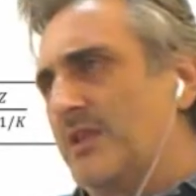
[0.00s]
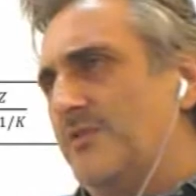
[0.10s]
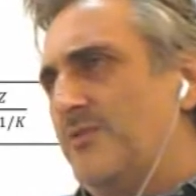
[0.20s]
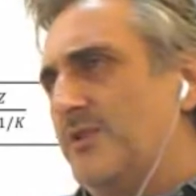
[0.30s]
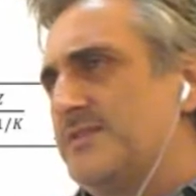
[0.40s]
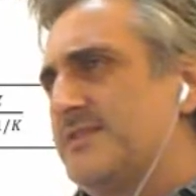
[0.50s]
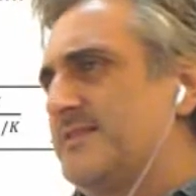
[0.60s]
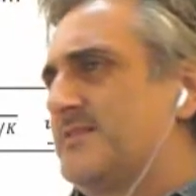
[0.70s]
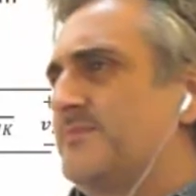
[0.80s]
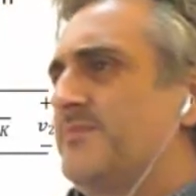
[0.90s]
Okay, for
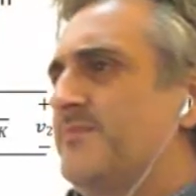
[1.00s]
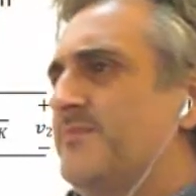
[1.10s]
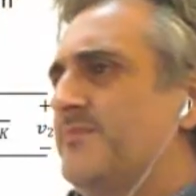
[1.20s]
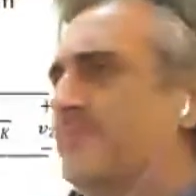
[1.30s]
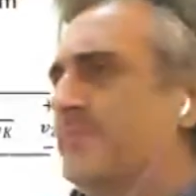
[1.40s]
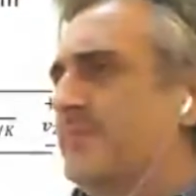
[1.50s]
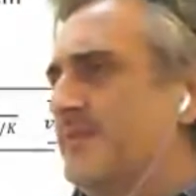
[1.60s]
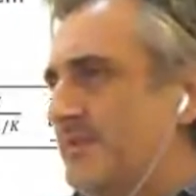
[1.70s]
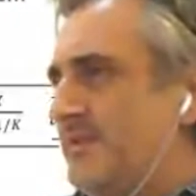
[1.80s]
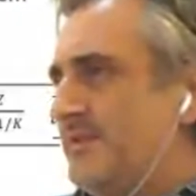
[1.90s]
instance,
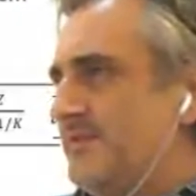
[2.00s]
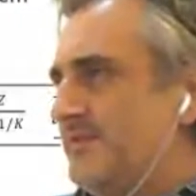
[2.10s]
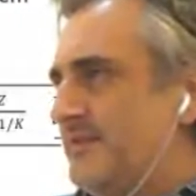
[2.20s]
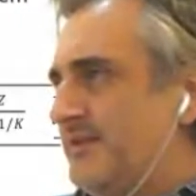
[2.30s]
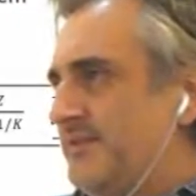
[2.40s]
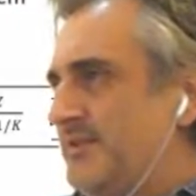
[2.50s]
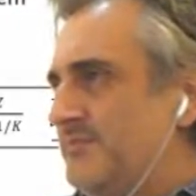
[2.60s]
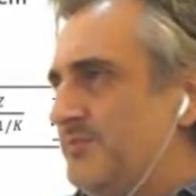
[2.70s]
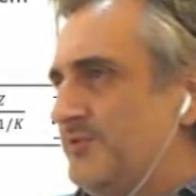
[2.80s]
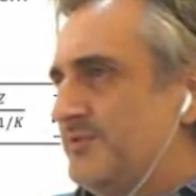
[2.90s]
here at the
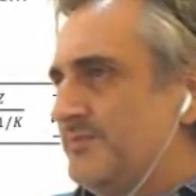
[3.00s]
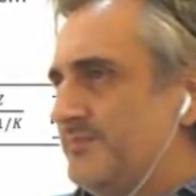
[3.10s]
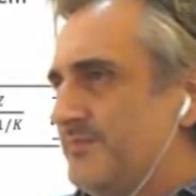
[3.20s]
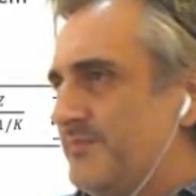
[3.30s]
input,